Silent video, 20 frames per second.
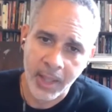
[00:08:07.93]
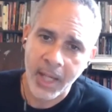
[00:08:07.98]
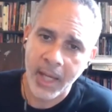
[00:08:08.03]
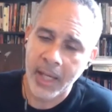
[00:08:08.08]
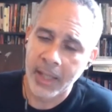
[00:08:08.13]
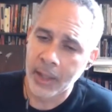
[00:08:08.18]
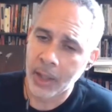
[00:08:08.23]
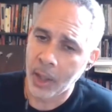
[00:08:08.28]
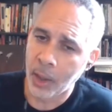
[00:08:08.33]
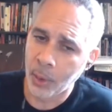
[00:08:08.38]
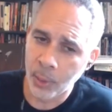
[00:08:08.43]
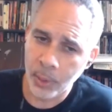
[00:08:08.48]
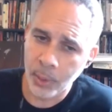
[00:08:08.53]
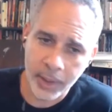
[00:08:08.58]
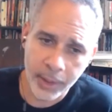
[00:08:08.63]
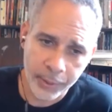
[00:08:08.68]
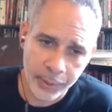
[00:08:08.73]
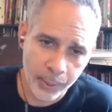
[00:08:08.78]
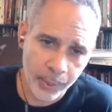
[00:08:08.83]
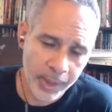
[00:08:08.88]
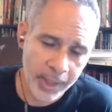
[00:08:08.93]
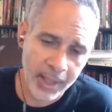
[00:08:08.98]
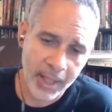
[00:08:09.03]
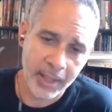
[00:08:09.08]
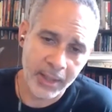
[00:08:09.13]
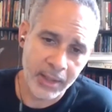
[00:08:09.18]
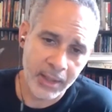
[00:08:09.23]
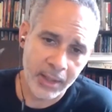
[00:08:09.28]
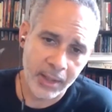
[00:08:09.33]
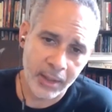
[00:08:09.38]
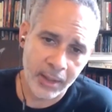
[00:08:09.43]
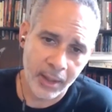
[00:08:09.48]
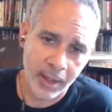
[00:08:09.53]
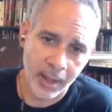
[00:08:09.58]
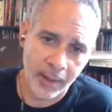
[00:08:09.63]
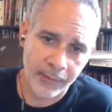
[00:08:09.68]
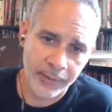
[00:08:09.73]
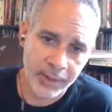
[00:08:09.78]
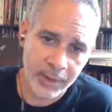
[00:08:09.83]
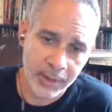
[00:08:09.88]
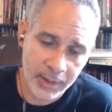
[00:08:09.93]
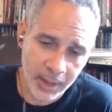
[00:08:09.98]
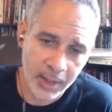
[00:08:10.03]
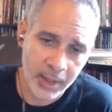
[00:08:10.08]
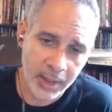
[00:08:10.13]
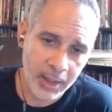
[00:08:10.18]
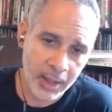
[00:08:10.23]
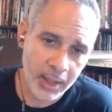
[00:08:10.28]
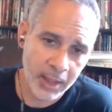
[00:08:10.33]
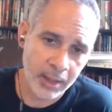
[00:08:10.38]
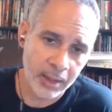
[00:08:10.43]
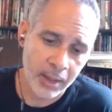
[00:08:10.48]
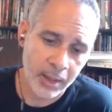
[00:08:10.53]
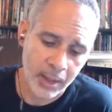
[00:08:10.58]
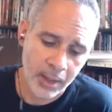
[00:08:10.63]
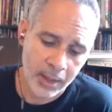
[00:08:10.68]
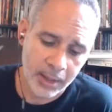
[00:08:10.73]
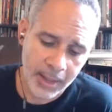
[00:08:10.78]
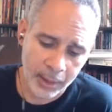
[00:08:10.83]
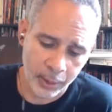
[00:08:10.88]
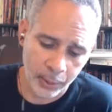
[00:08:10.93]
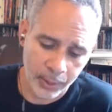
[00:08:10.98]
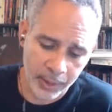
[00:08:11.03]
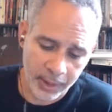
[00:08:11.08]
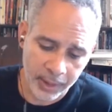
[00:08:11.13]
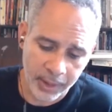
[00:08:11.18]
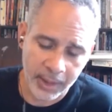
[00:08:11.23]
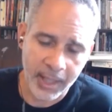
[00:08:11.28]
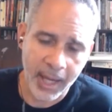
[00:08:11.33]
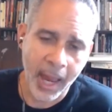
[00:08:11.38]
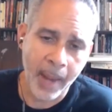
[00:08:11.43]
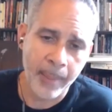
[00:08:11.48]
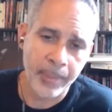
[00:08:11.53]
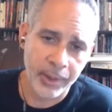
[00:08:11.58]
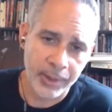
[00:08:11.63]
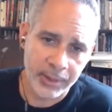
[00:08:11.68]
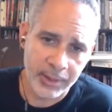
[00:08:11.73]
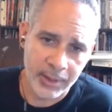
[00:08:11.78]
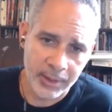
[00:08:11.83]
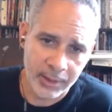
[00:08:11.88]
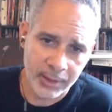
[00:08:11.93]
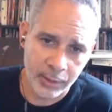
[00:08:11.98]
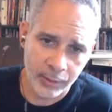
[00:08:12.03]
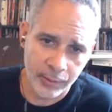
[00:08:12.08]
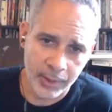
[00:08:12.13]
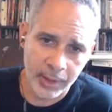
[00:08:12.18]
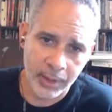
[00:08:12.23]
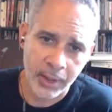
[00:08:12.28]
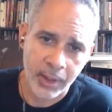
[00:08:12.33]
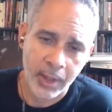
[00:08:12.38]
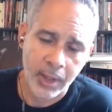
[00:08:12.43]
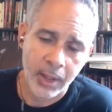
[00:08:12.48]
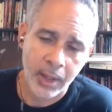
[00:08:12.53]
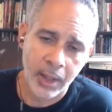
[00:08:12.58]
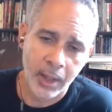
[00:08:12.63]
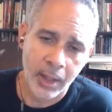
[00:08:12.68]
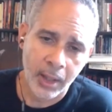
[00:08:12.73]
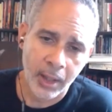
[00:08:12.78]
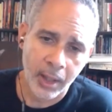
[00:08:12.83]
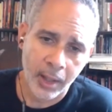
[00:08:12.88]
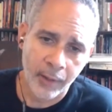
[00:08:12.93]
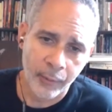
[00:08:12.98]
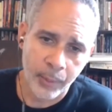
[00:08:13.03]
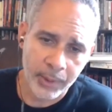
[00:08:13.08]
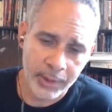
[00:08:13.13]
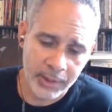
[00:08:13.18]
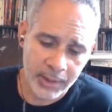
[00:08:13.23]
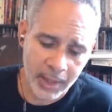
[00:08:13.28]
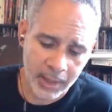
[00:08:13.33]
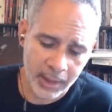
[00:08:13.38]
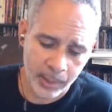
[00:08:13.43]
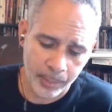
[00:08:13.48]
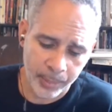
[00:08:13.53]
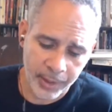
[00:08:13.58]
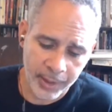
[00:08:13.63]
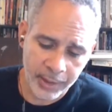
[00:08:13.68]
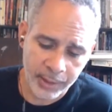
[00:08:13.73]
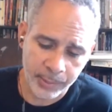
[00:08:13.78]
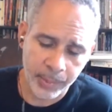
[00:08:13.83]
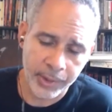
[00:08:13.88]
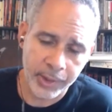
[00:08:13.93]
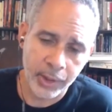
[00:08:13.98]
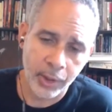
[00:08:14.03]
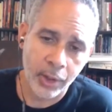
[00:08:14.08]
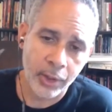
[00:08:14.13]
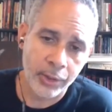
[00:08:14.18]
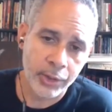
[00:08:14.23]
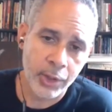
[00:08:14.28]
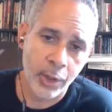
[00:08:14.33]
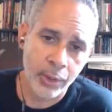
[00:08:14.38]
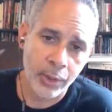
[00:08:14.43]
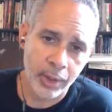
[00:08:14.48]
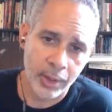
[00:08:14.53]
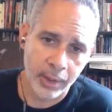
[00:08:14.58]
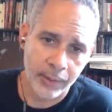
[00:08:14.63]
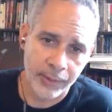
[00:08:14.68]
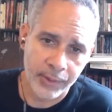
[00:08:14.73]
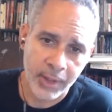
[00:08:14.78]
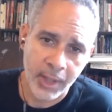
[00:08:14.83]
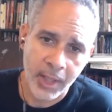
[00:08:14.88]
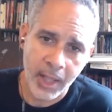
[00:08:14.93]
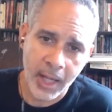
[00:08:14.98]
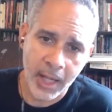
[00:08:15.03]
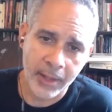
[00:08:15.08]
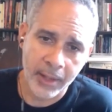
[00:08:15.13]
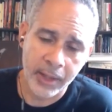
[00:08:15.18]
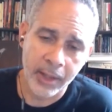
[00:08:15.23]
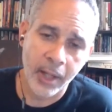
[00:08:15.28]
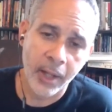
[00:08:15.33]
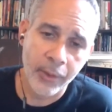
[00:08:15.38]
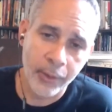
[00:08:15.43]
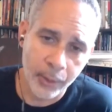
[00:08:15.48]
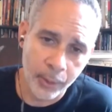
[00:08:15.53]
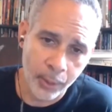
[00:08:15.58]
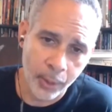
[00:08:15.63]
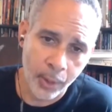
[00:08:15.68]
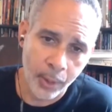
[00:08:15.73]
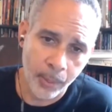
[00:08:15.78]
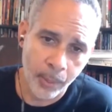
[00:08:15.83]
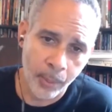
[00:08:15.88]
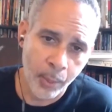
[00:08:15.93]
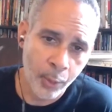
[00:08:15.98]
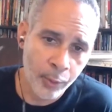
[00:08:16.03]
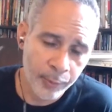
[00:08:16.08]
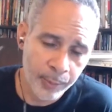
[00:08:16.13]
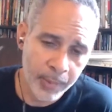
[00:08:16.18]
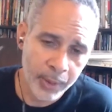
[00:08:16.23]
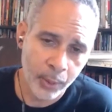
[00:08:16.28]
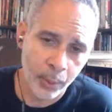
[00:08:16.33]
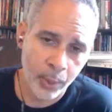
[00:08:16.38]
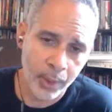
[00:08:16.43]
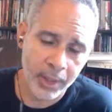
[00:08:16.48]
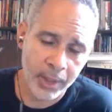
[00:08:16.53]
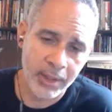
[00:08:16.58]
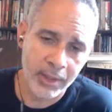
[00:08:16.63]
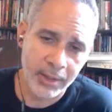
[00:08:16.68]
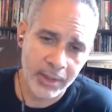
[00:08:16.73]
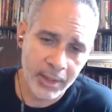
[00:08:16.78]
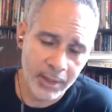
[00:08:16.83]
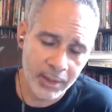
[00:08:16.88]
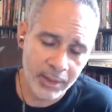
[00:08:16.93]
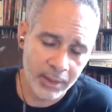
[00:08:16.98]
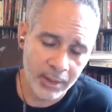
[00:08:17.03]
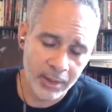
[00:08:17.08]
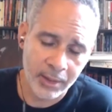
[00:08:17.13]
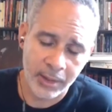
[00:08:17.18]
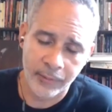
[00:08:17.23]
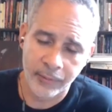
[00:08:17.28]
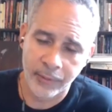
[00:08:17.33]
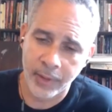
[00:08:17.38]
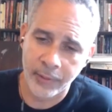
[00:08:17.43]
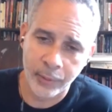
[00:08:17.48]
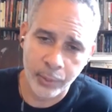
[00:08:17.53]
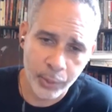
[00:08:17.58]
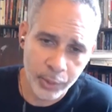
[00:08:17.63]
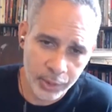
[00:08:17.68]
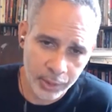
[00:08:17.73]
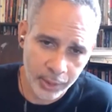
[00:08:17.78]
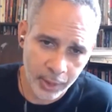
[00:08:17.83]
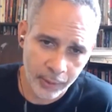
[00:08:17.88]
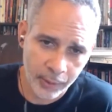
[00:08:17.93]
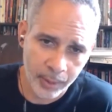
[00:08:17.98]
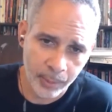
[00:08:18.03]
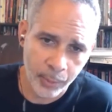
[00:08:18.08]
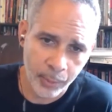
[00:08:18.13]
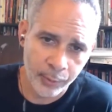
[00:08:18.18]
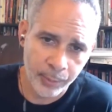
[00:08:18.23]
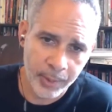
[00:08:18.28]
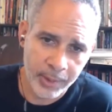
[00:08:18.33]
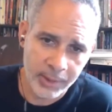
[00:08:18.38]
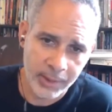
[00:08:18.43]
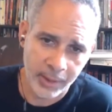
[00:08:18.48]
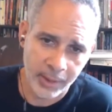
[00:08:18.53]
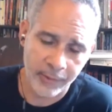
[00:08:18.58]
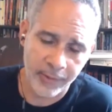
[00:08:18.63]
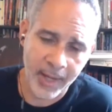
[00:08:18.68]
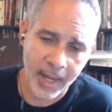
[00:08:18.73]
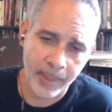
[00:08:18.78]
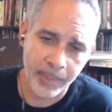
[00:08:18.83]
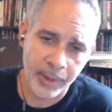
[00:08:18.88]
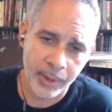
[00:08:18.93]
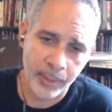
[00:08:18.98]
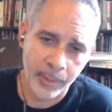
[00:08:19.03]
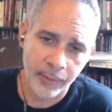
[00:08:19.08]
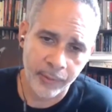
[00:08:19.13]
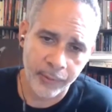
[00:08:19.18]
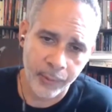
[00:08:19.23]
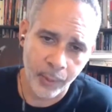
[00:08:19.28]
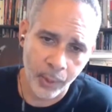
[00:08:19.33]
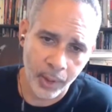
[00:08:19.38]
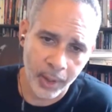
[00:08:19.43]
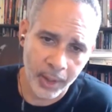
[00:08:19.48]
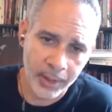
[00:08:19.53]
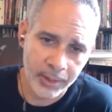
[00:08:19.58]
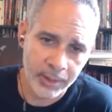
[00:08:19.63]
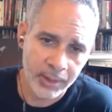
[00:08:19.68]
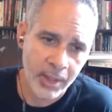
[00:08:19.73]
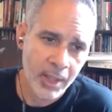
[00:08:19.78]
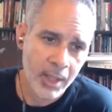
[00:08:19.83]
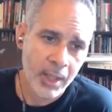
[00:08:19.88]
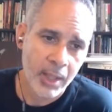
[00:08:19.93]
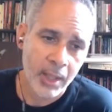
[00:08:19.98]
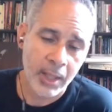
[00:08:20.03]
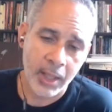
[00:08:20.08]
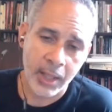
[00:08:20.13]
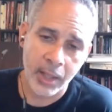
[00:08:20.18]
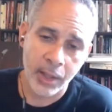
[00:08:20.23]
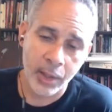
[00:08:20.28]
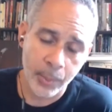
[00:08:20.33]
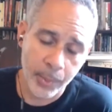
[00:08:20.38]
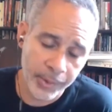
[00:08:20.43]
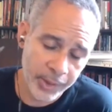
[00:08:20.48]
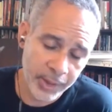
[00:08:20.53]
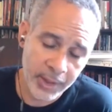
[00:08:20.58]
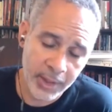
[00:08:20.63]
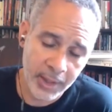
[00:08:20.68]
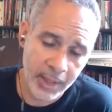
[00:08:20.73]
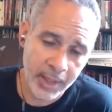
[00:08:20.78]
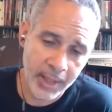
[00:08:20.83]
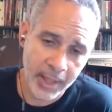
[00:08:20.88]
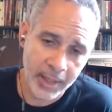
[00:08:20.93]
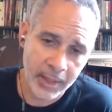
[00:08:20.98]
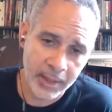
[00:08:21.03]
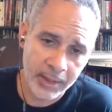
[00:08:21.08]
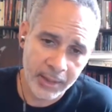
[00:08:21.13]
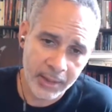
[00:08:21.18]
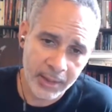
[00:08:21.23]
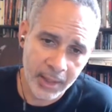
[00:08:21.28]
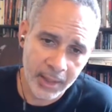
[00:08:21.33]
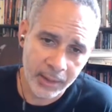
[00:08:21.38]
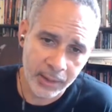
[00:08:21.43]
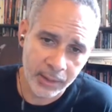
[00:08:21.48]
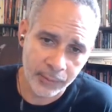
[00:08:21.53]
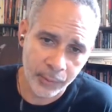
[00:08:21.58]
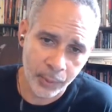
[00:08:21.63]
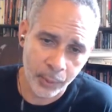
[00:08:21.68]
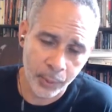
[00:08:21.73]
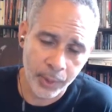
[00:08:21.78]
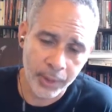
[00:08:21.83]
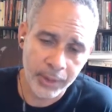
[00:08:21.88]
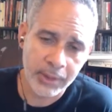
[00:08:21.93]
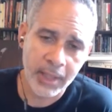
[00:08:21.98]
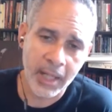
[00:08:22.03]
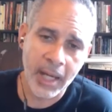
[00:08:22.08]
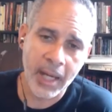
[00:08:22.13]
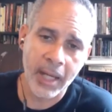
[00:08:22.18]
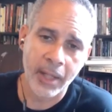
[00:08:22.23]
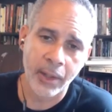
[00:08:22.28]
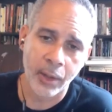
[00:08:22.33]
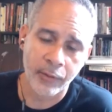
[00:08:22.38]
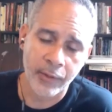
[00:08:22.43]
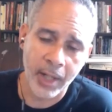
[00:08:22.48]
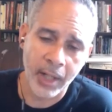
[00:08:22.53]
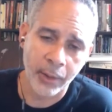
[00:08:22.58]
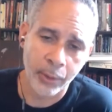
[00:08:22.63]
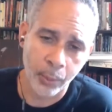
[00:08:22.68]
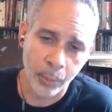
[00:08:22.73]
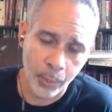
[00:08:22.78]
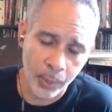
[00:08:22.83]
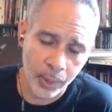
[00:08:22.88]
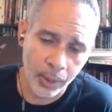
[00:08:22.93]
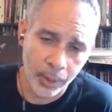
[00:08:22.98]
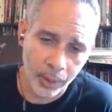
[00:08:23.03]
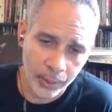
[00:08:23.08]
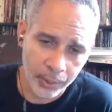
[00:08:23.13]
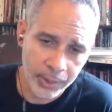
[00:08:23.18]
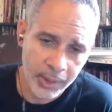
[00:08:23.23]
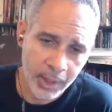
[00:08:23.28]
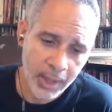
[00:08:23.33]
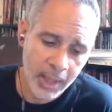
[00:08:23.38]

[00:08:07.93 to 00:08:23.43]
And only through the idea of studying not only the capitalist history of what's taken place, but the alternatives and the other movement organizations and revolutionary movements that have happened before us here within the United States, of course, and around the world,